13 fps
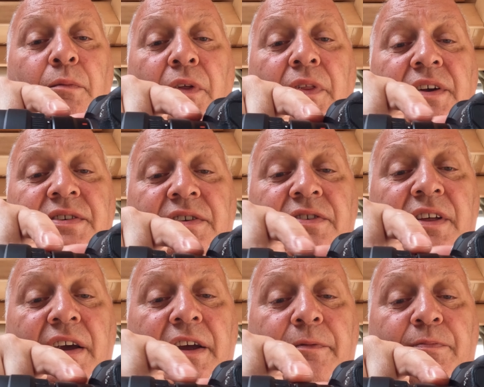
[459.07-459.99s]
but this is
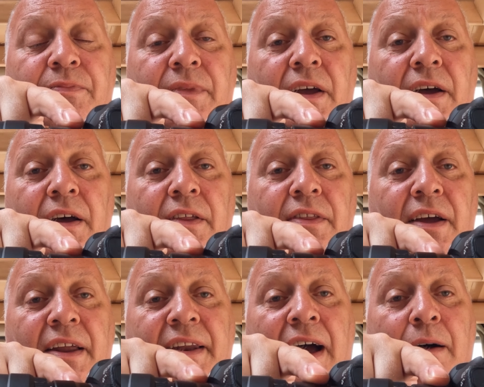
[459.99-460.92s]
the
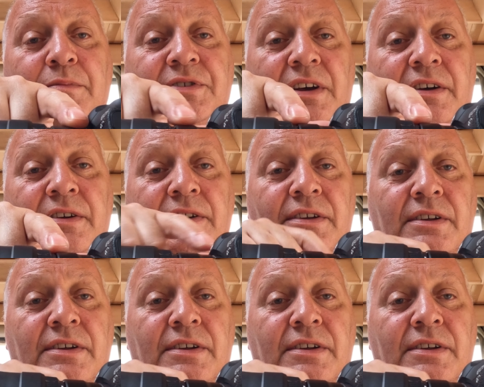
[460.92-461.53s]
adapter